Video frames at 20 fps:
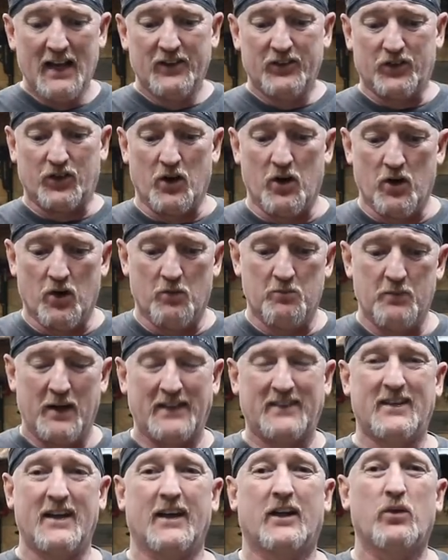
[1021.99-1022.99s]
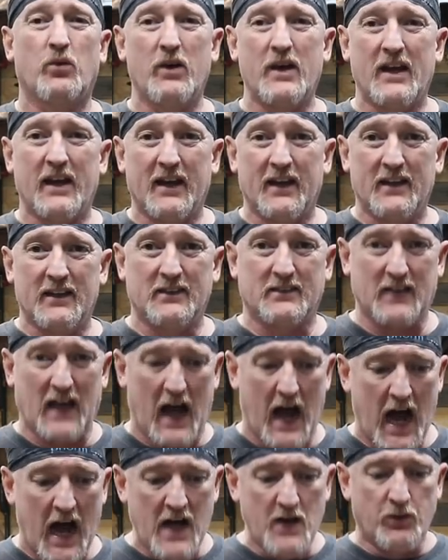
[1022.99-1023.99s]
So my takeaway is
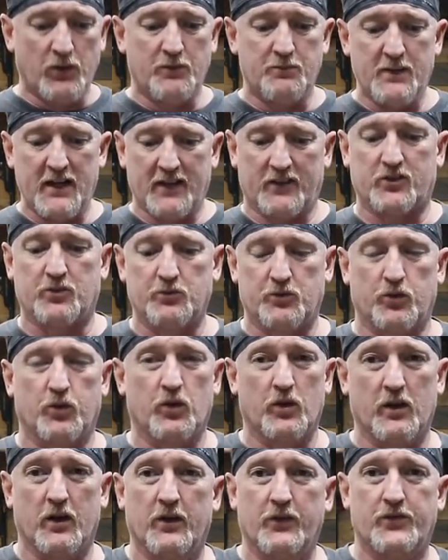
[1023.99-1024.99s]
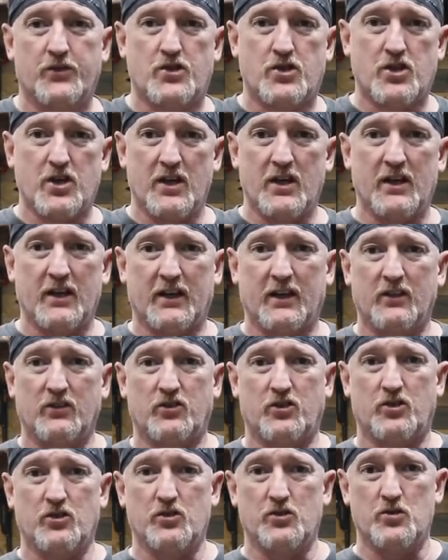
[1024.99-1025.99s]
I would make some sort of jig
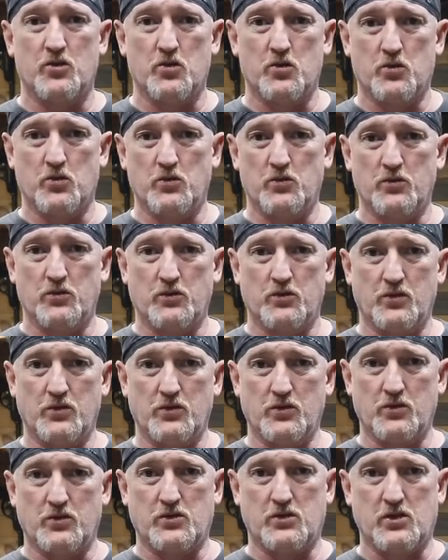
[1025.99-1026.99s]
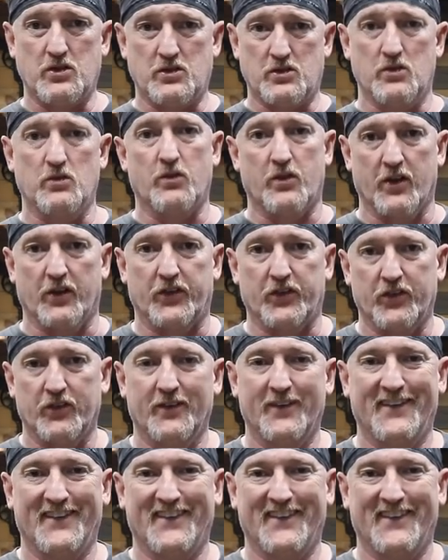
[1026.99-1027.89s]
to to do this.